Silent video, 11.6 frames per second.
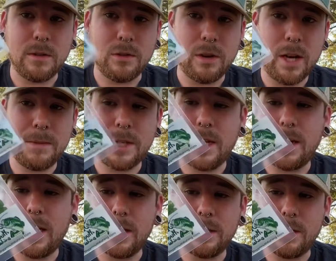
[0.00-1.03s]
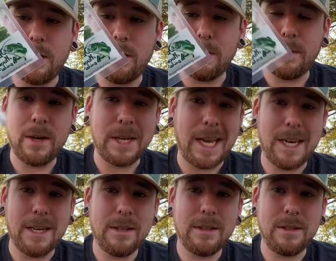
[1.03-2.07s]
drop shot, and I actually caught about
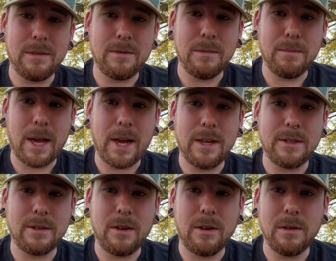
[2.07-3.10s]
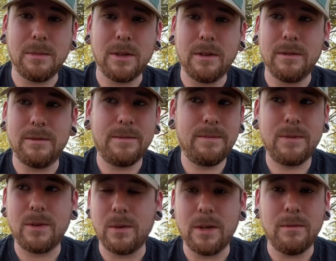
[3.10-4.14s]
8 different bass, all above
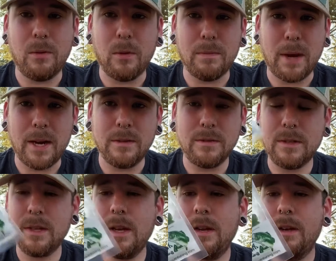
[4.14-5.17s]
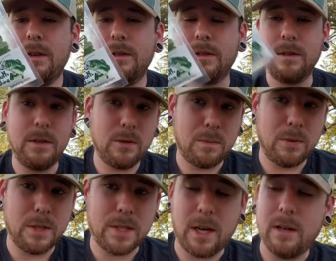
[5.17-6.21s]
3 to 4 pounds. So these are
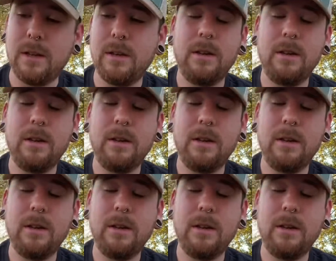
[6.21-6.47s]
pretty solid.